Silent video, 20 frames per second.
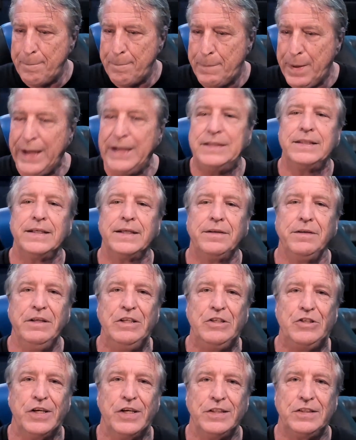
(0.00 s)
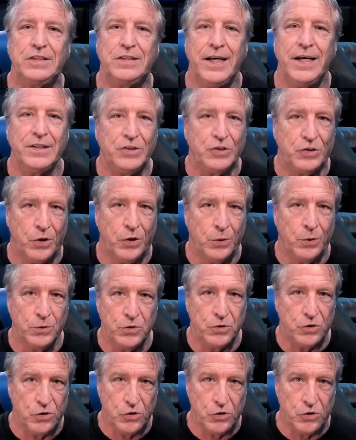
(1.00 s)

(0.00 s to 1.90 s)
basically just test tones